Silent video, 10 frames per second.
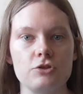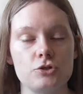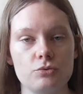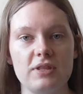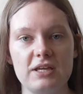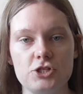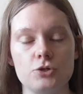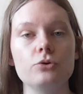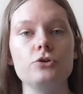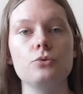So they
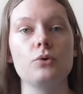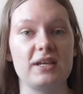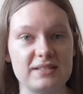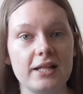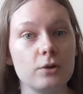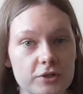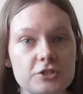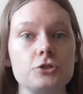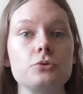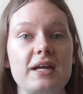show you exactly where
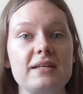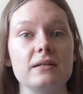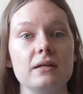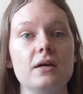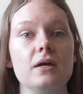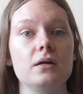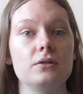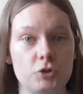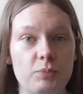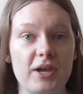to go in
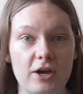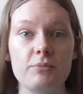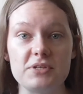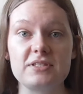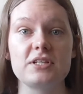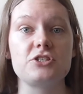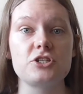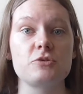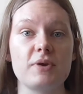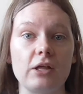to pick up these
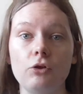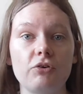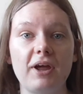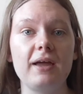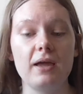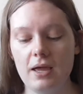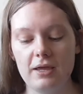stitches to make it look right.